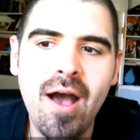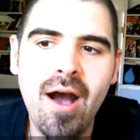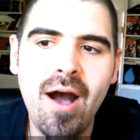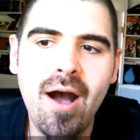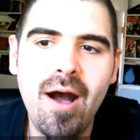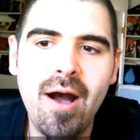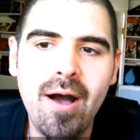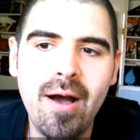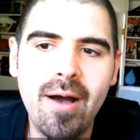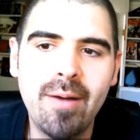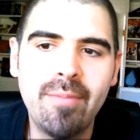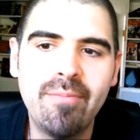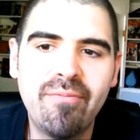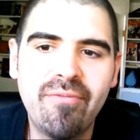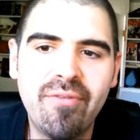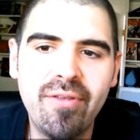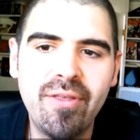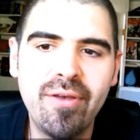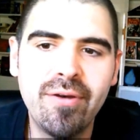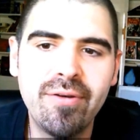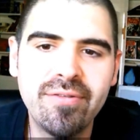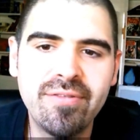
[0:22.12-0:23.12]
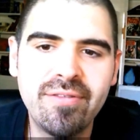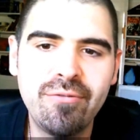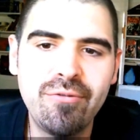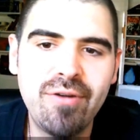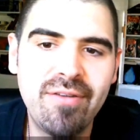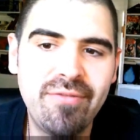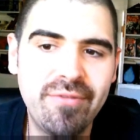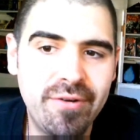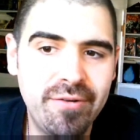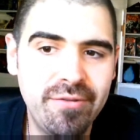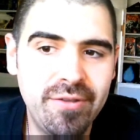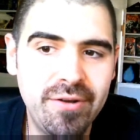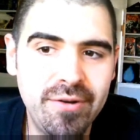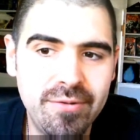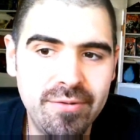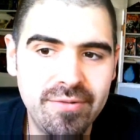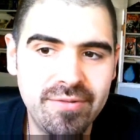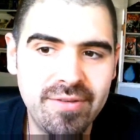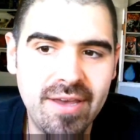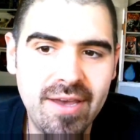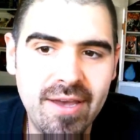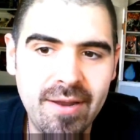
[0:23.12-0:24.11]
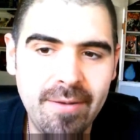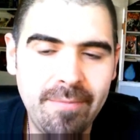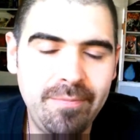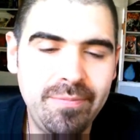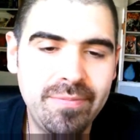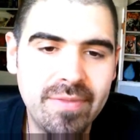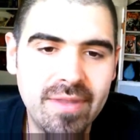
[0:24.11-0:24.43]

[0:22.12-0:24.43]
For those who haven't heard the news yet,